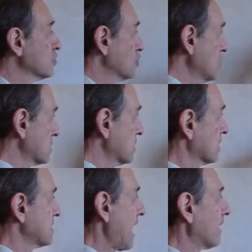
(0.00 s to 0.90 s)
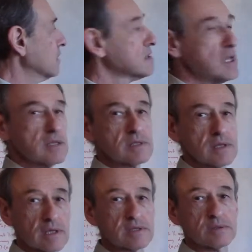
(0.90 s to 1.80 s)
just exactly these
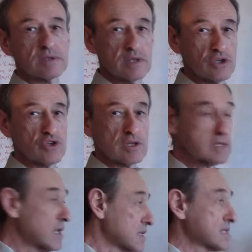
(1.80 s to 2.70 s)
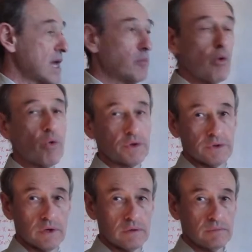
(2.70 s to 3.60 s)
six digits in some order.